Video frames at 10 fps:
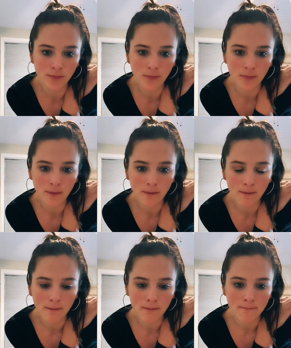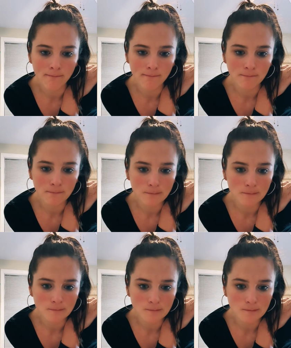
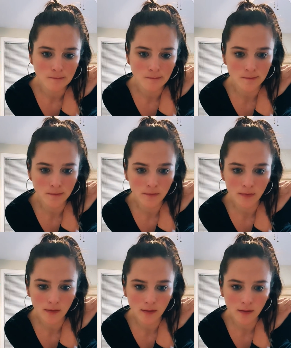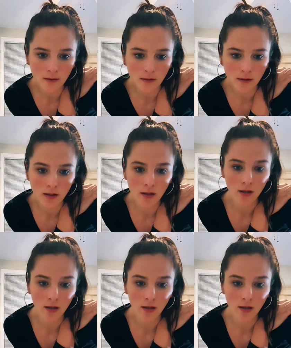Nothing is said.